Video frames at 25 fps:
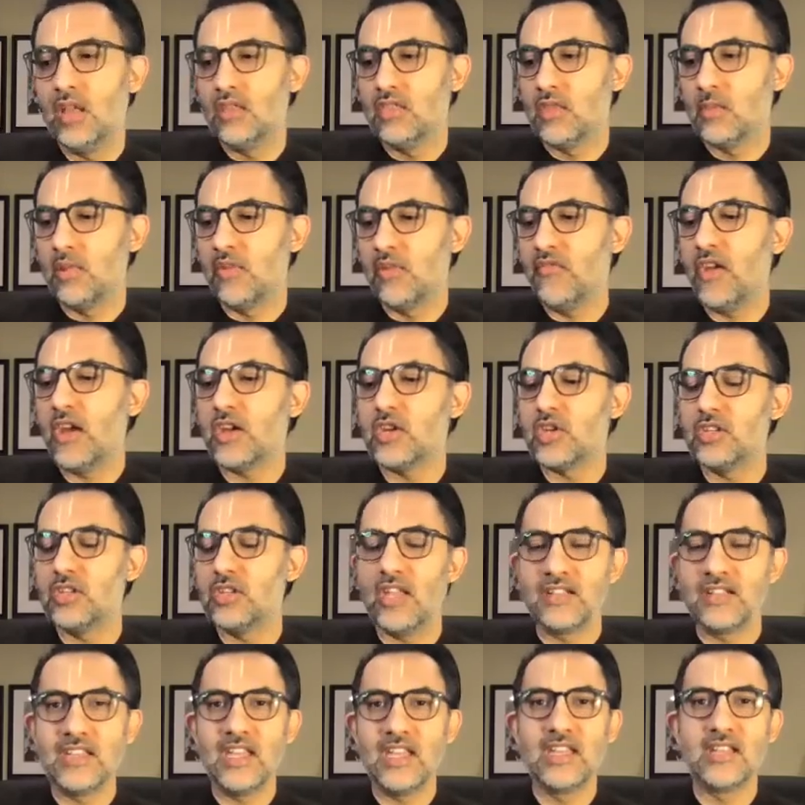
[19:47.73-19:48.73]
the perfection
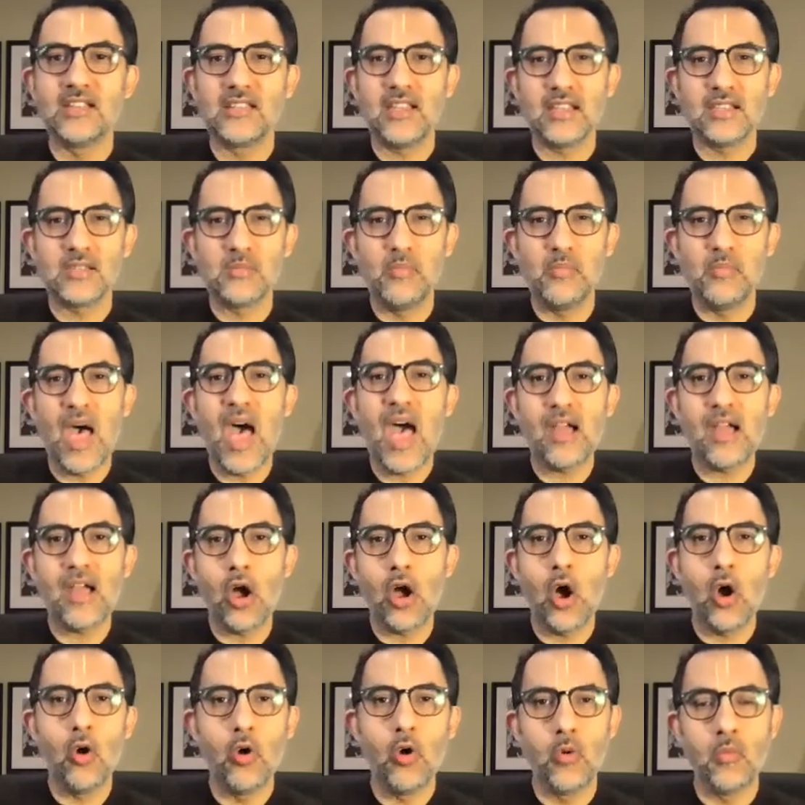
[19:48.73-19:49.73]
that takes us back
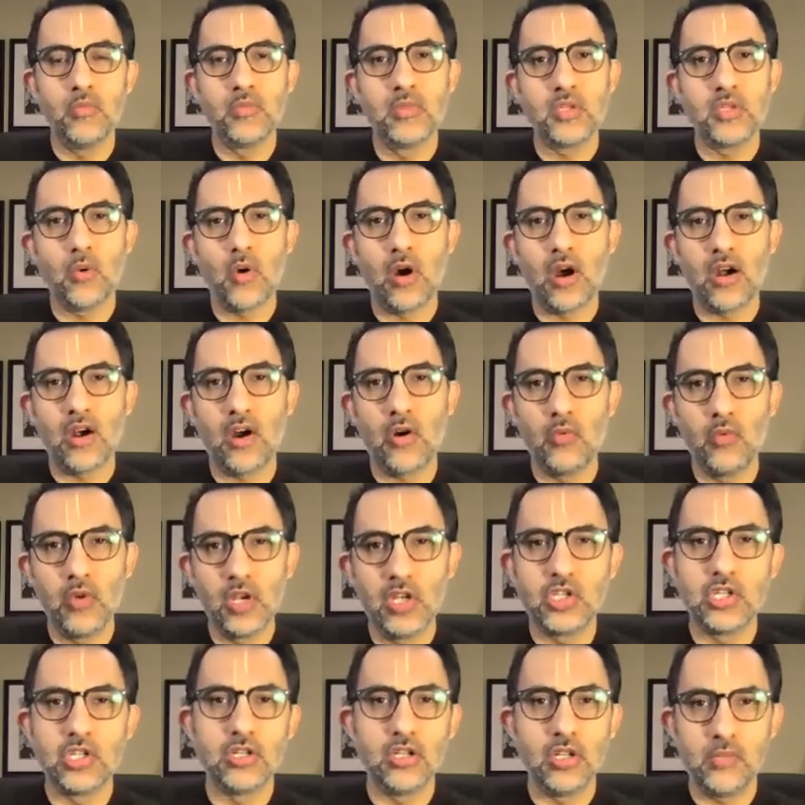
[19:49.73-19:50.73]
home to our
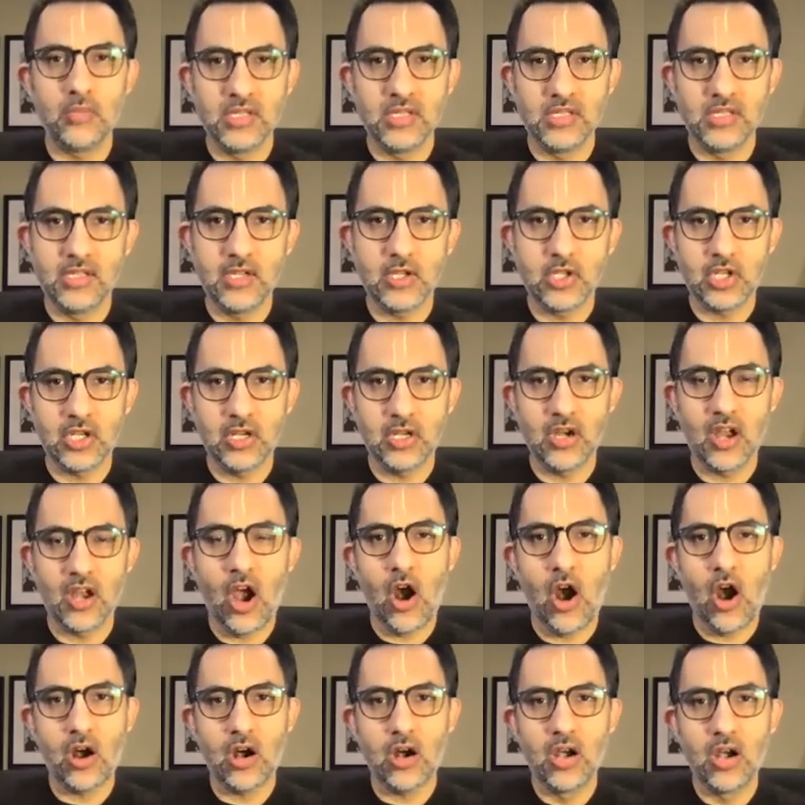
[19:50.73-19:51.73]
original position,
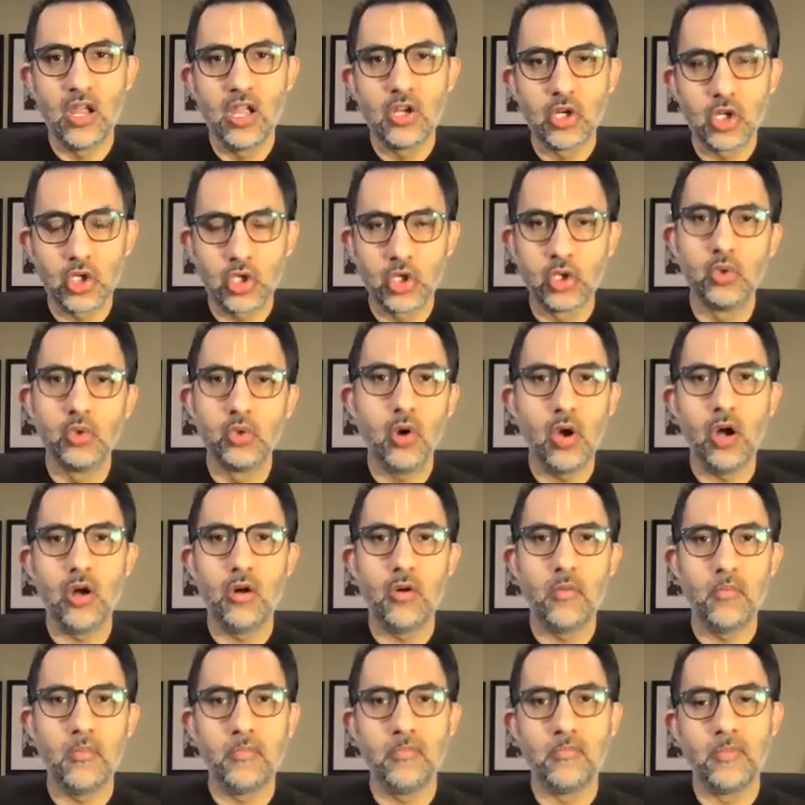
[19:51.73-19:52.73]
our true
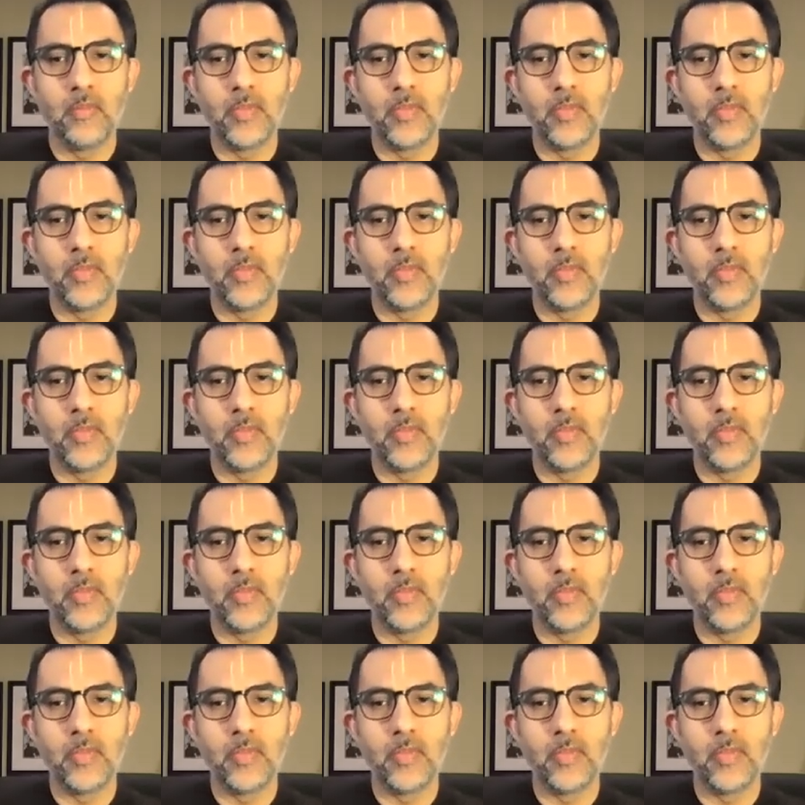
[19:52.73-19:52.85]
home.